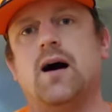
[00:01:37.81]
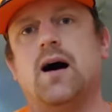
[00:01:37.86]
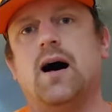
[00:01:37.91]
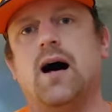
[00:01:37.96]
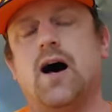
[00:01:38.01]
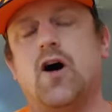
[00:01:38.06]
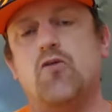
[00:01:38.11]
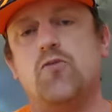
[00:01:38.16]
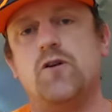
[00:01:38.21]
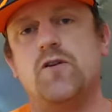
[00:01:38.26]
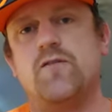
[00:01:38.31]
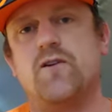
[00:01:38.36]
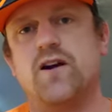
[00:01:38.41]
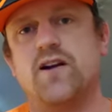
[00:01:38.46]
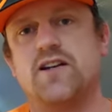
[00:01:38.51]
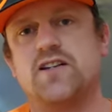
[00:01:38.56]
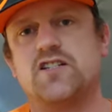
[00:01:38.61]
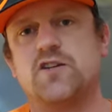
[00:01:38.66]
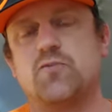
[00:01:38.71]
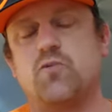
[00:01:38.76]
Uh, I would be
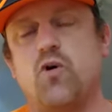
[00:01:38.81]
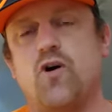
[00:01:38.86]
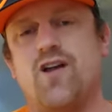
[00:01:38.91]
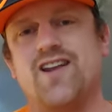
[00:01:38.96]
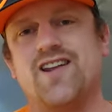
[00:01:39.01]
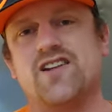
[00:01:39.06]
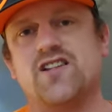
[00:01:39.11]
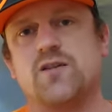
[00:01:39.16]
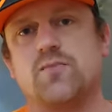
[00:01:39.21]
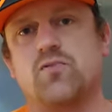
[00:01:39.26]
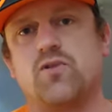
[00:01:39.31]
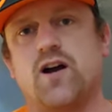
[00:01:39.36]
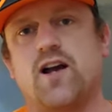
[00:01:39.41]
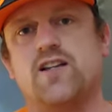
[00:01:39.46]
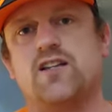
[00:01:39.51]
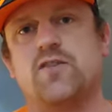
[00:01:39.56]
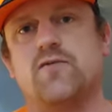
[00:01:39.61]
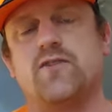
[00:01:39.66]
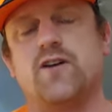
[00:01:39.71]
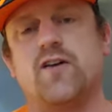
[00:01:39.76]
very disappointed and
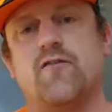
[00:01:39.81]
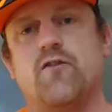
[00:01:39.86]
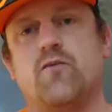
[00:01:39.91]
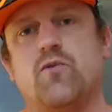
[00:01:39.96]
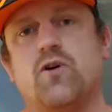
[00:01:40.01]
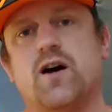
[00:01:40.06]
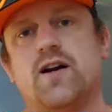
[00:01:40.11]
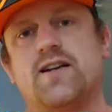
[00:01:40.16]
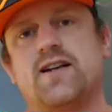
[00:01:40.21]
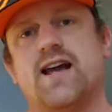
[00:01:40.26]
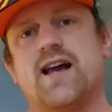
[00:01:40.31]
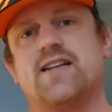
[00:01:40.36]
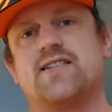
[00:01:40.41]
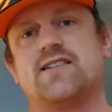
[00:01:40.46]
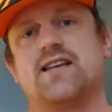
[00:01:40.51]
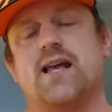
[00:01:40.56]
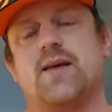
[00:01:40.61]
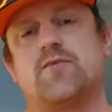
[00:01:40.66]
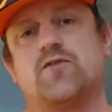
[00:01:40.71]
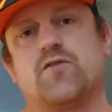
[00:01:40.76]
surprised if he ever
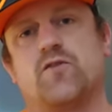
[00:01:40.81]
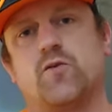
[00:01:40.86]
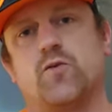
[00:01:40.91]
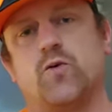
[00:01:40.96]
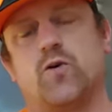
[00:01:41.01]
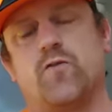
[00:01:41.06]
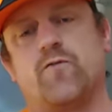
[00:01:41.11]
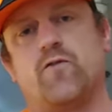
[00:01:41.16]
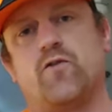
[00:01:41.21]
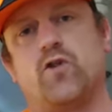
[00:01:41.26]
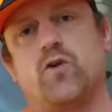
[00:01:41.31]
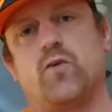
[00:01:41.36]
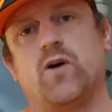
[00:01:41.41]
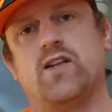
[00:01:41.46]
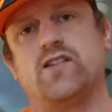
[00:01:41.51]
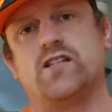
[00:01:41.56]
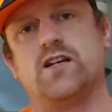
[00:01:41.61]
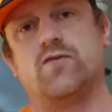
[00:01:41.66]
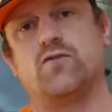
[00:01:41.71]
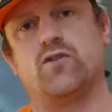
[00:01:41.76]
broadcast games for, for the
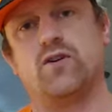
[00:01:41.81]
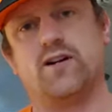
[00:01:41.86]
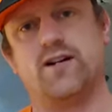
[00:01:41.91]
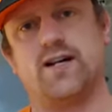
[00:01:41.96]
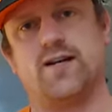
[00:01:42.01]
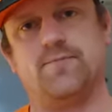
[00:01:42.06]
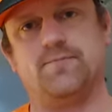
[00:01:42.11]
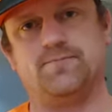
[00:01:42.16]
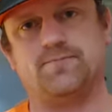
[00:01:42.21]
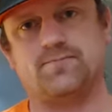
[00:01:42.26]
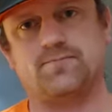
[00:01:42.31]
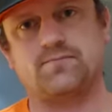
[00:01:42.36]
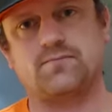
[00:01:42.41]
Reds ever again.